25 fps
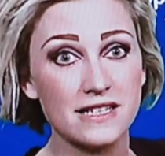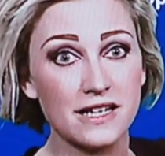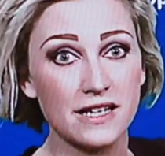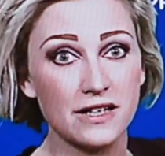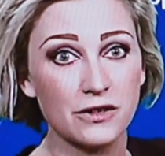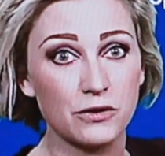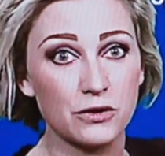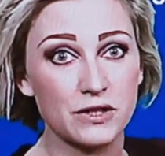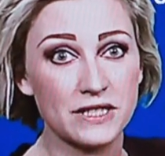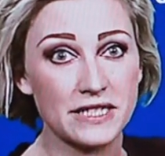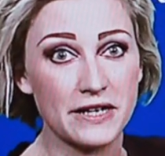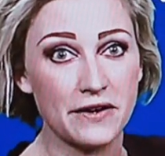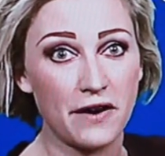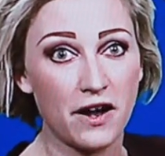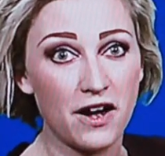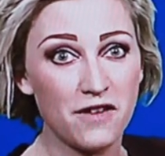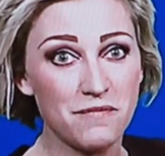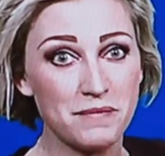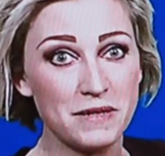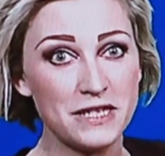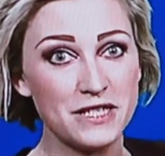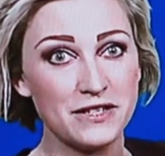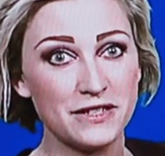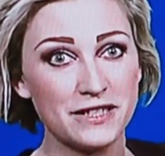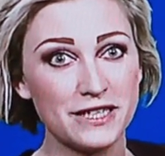the Met
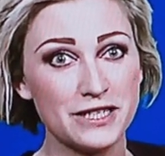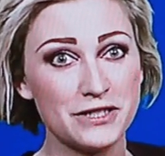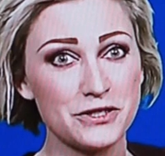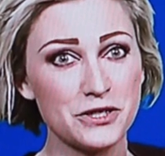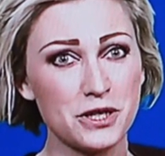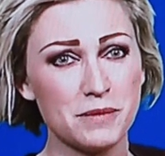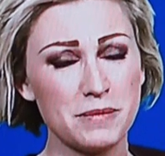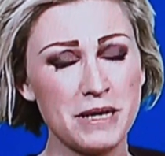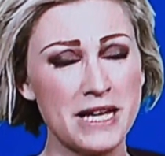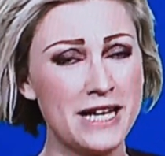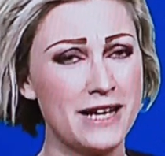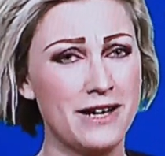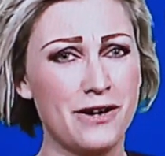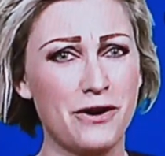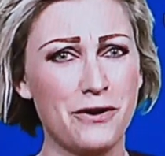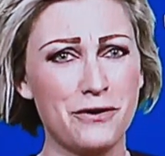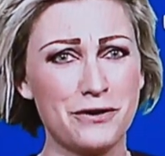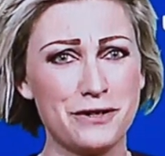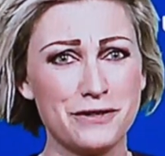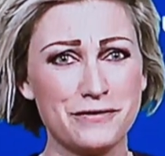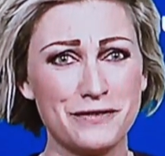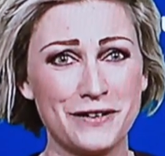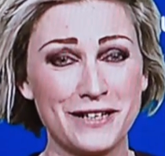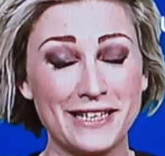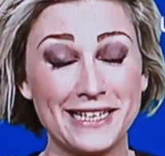Office
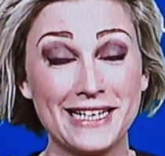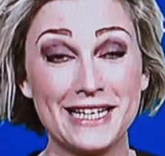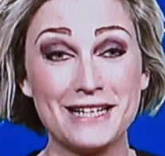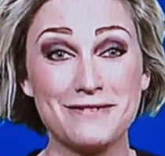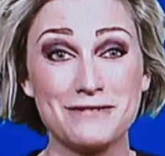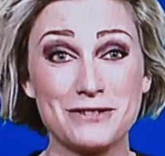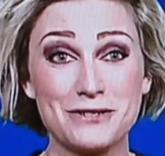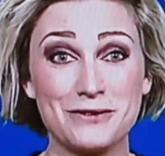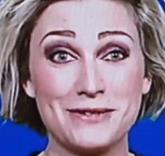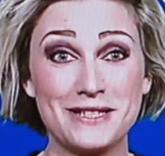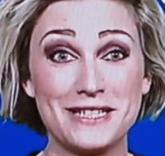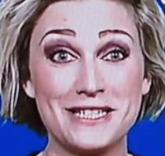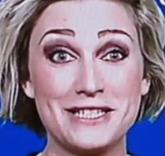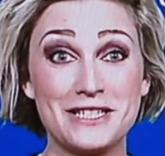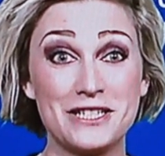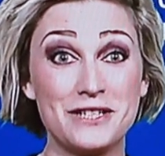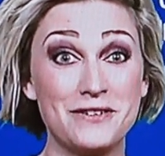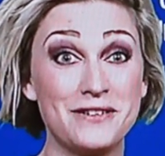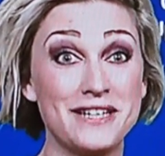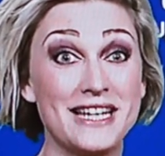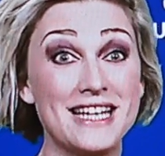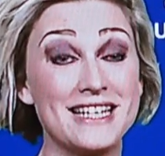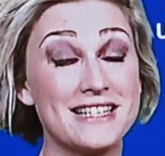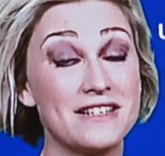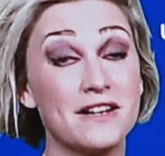issuing weather warnings
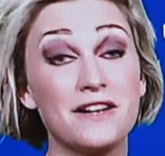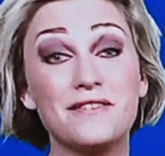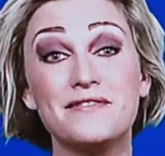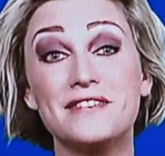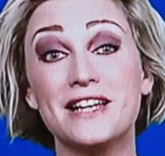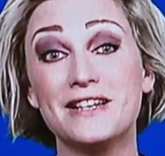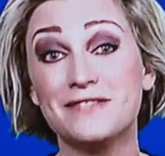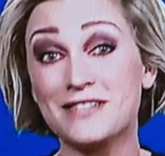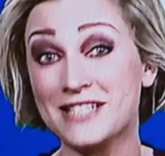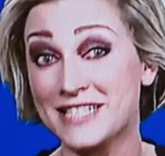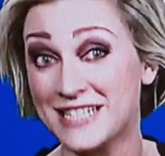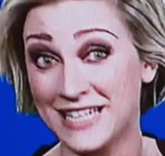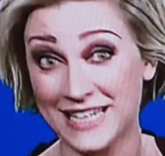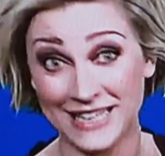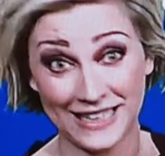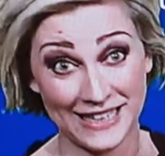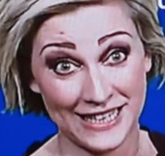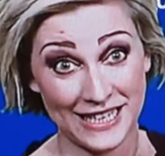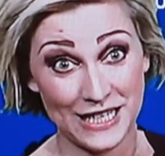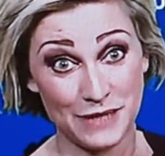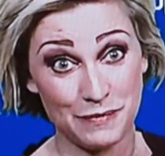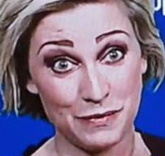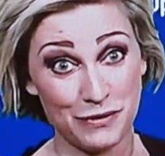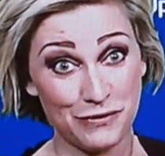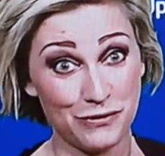saying that
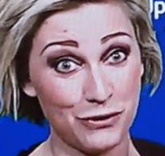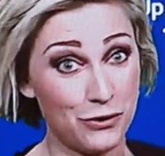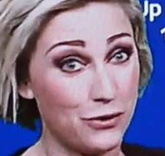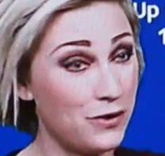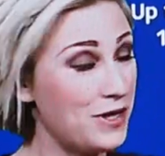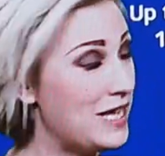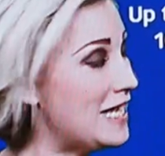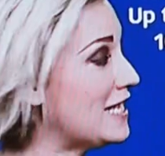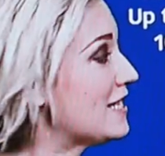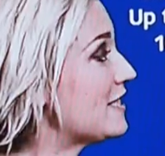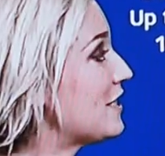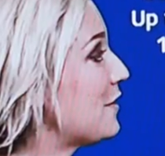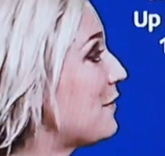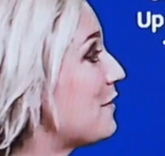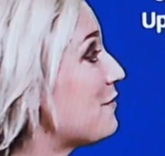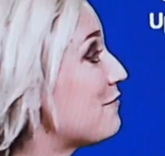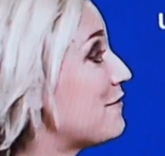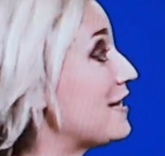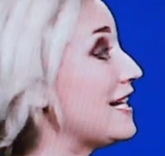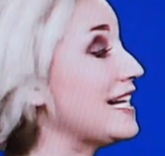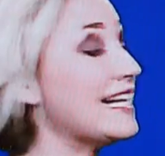there's an actual threat to